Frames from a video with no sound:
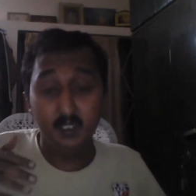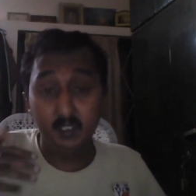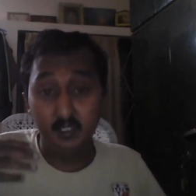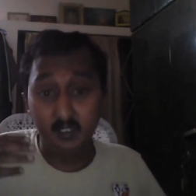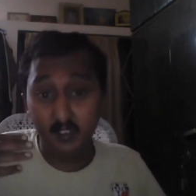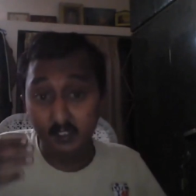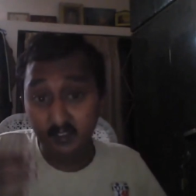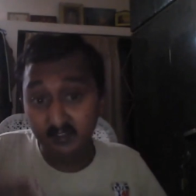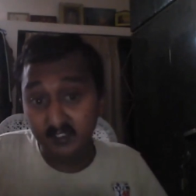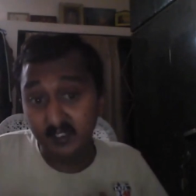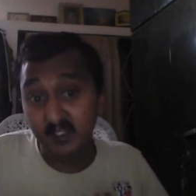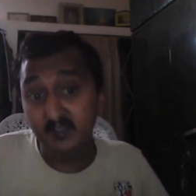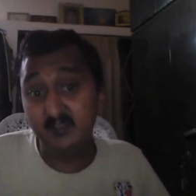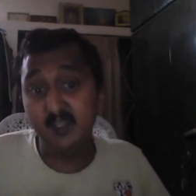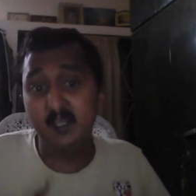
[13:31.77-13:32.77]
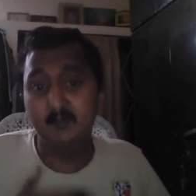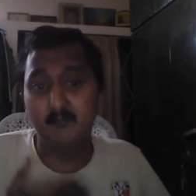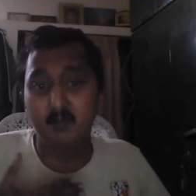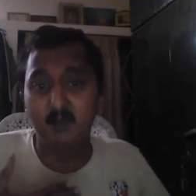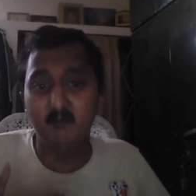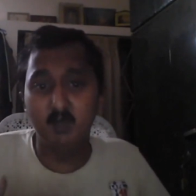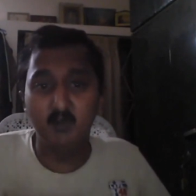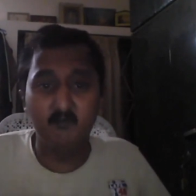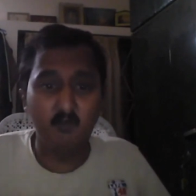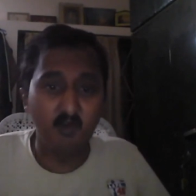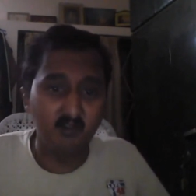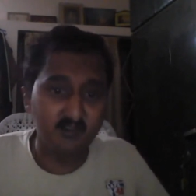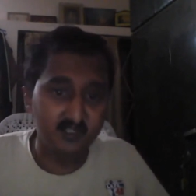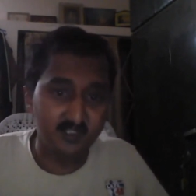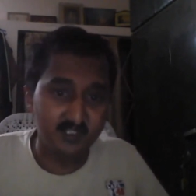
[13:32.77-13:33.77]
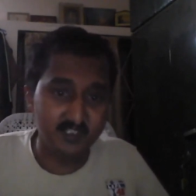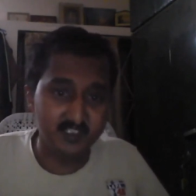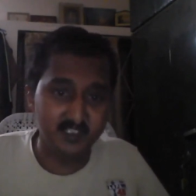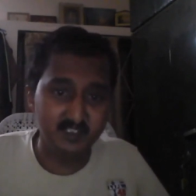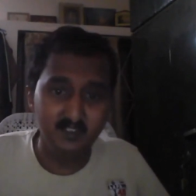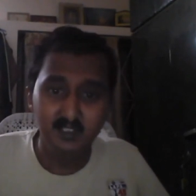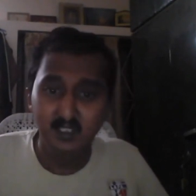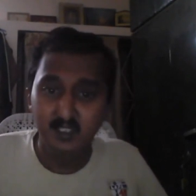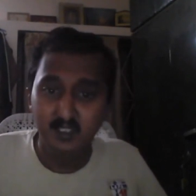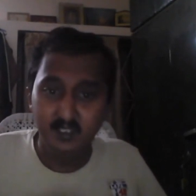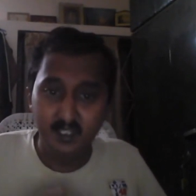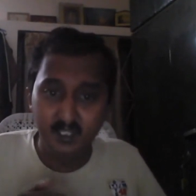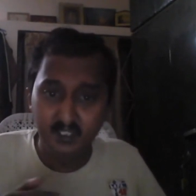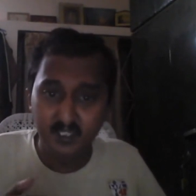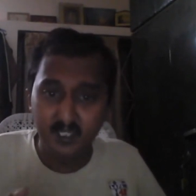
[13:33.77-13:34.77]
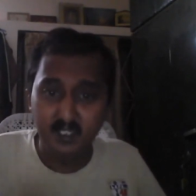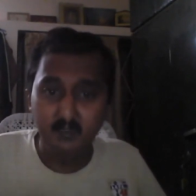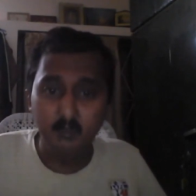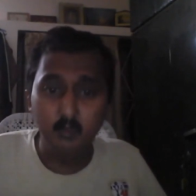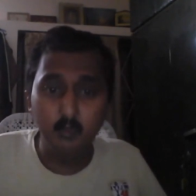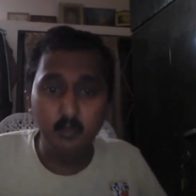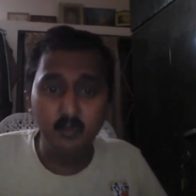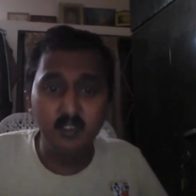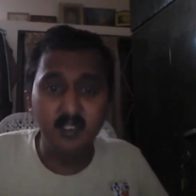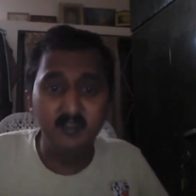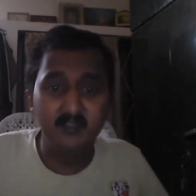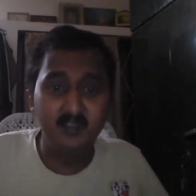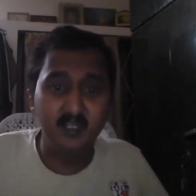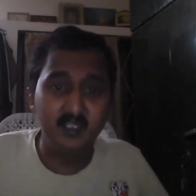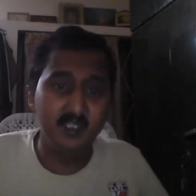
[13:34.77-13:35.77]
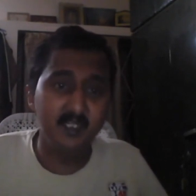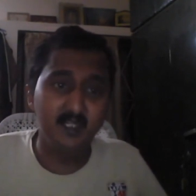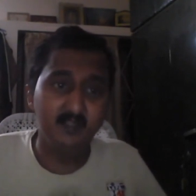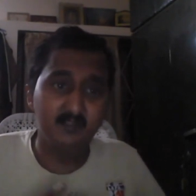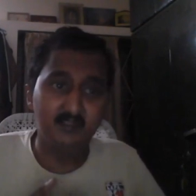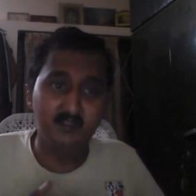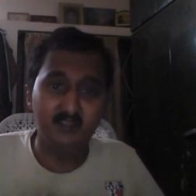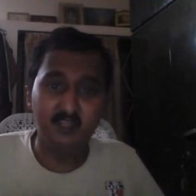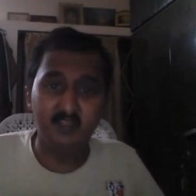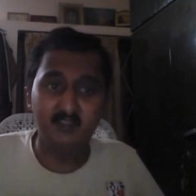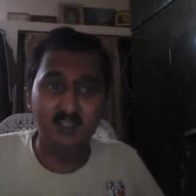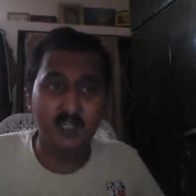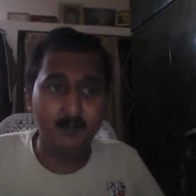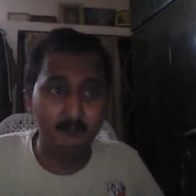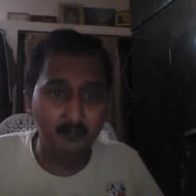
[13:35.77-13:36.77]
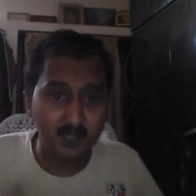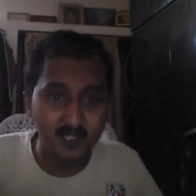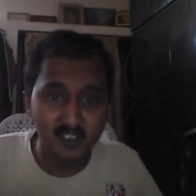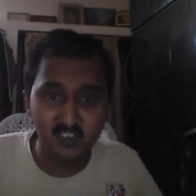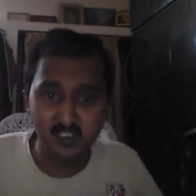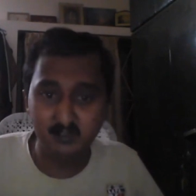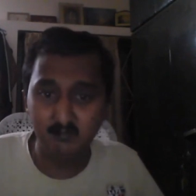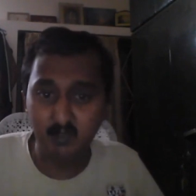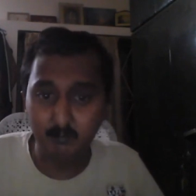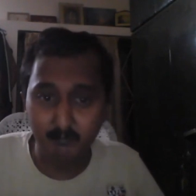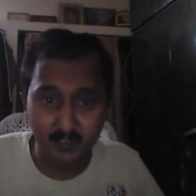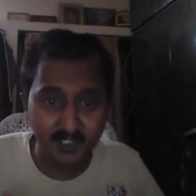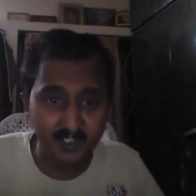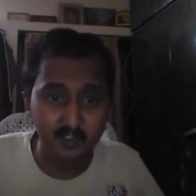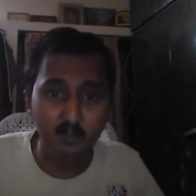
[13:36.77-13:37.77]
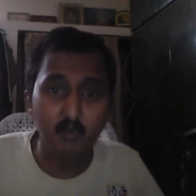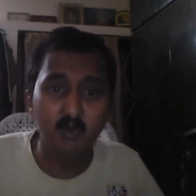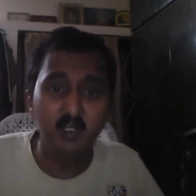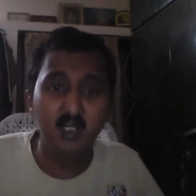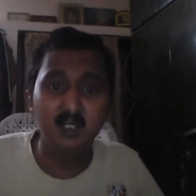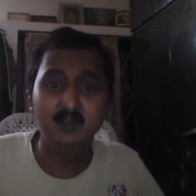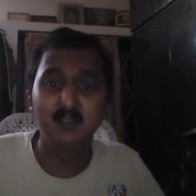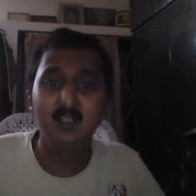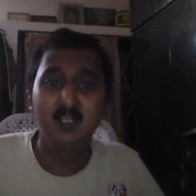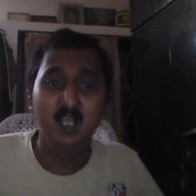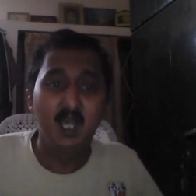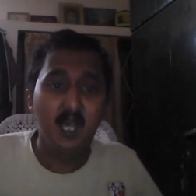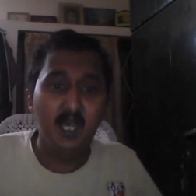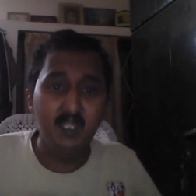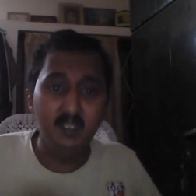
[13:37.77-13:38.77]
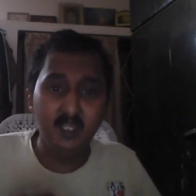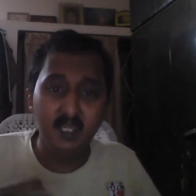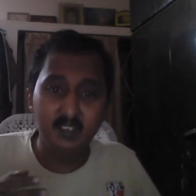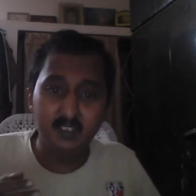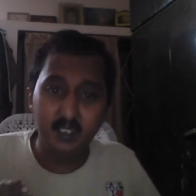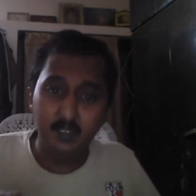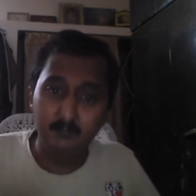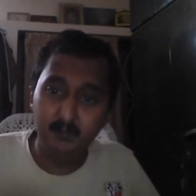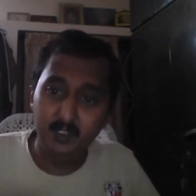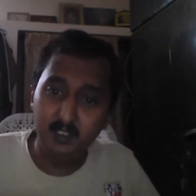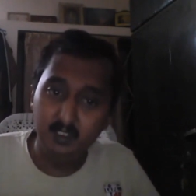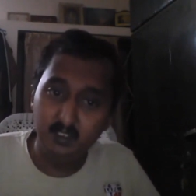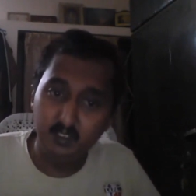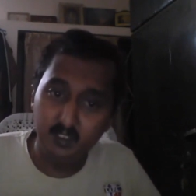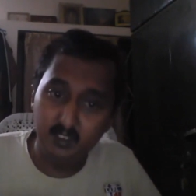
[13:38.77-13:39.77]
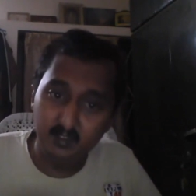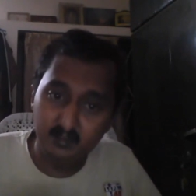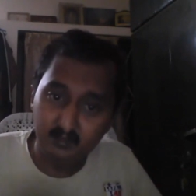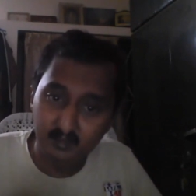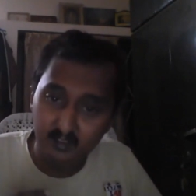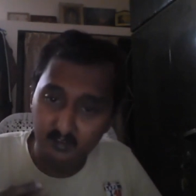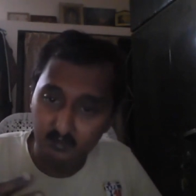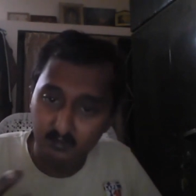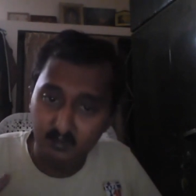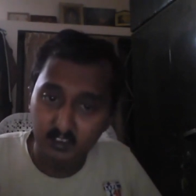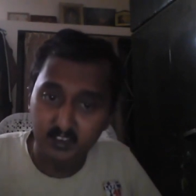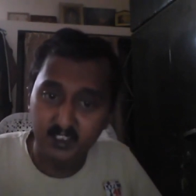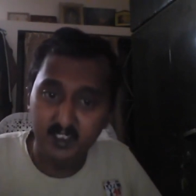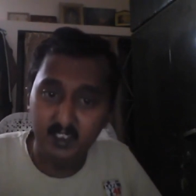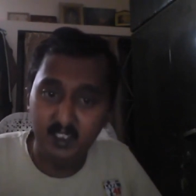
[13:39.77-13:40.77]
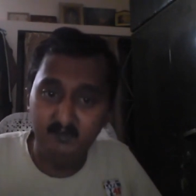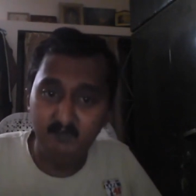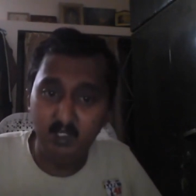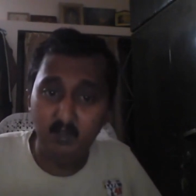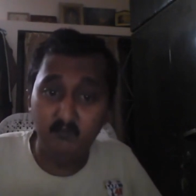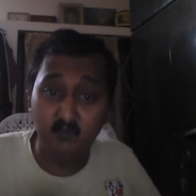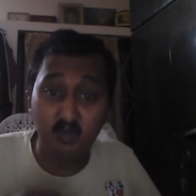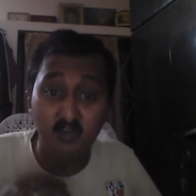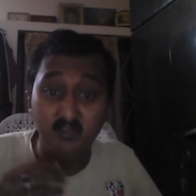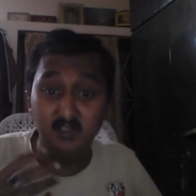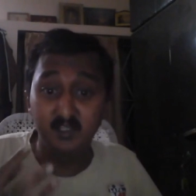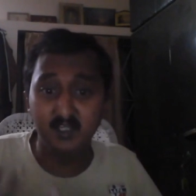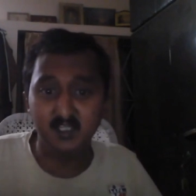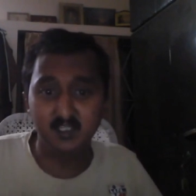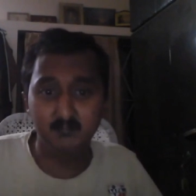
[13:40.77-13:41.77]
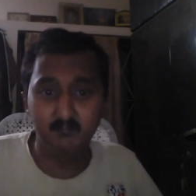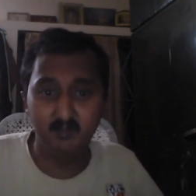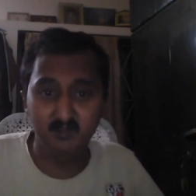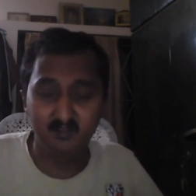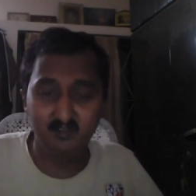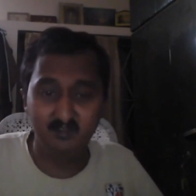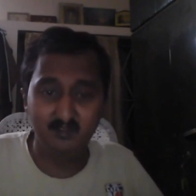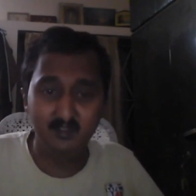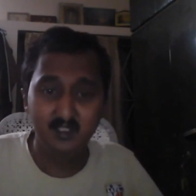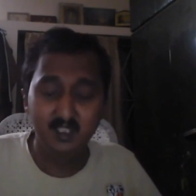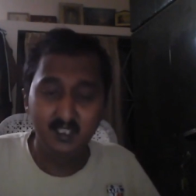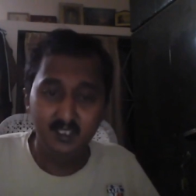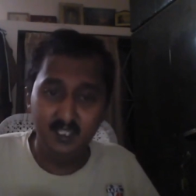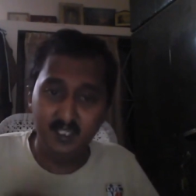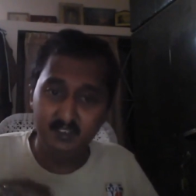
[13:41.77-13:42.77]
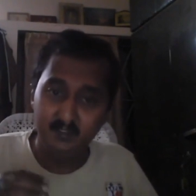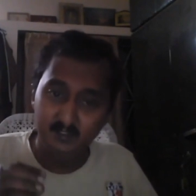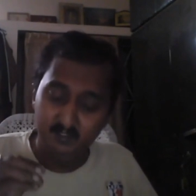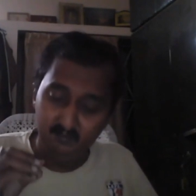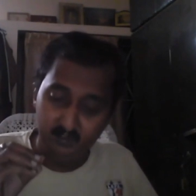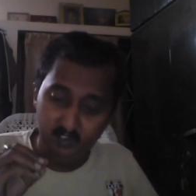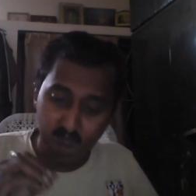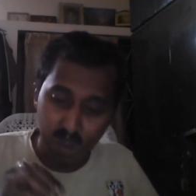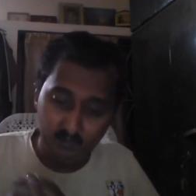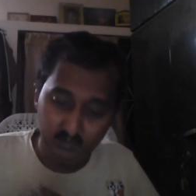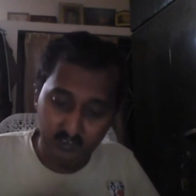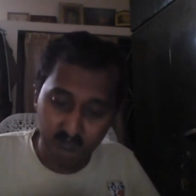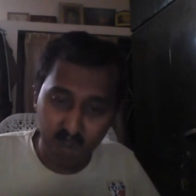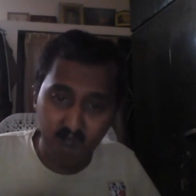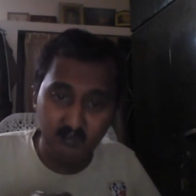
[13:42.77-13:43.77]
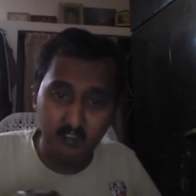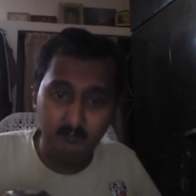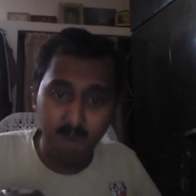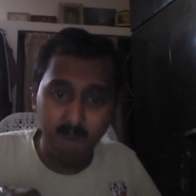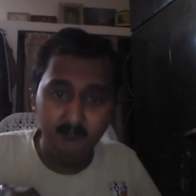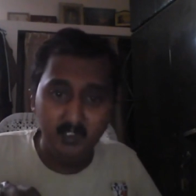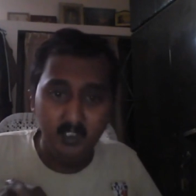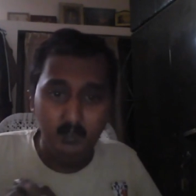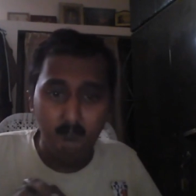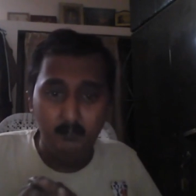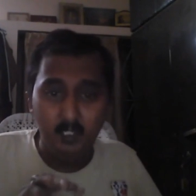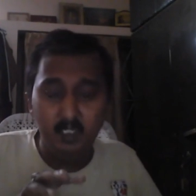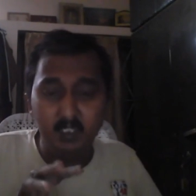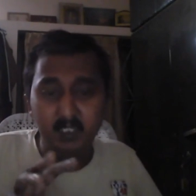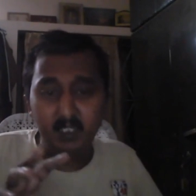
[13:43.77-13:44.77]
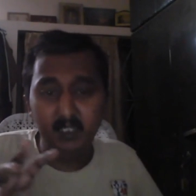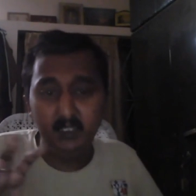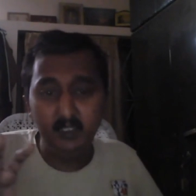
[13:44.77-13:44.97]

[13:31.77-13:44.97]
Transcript: increase their power of concentration. They can do the certain exercise like brain gym or brain yoga, and there can be a certain level of concentration process. Like you give some what